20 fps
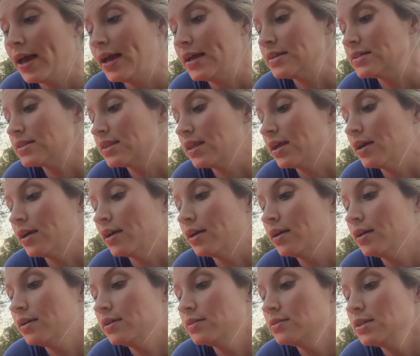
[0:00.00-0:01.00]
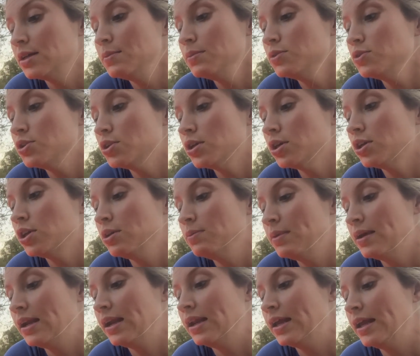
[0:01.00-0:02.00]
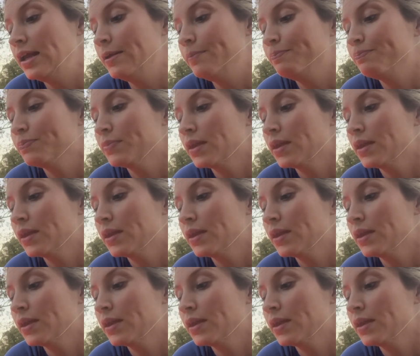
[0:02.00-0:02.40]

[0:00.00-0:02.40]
Has the temperature, humidity.